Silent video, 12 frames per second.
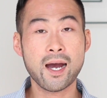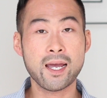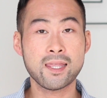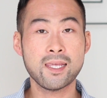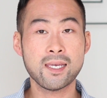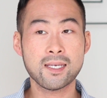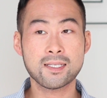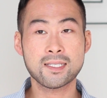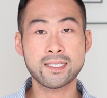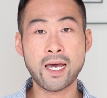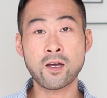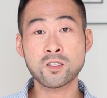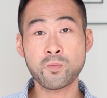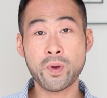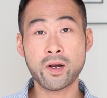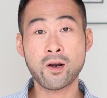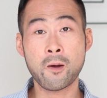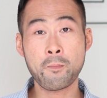I think it sounds
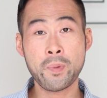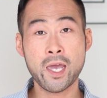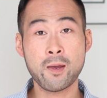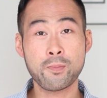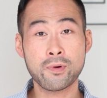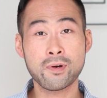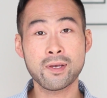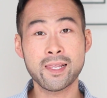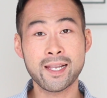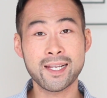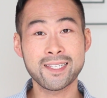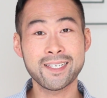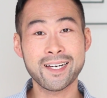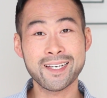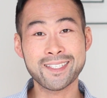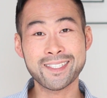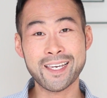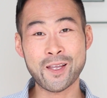better on paper than it
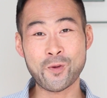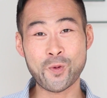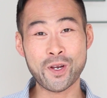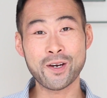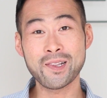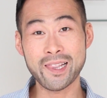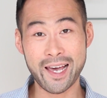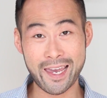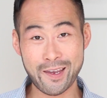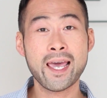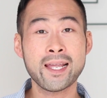does in real life.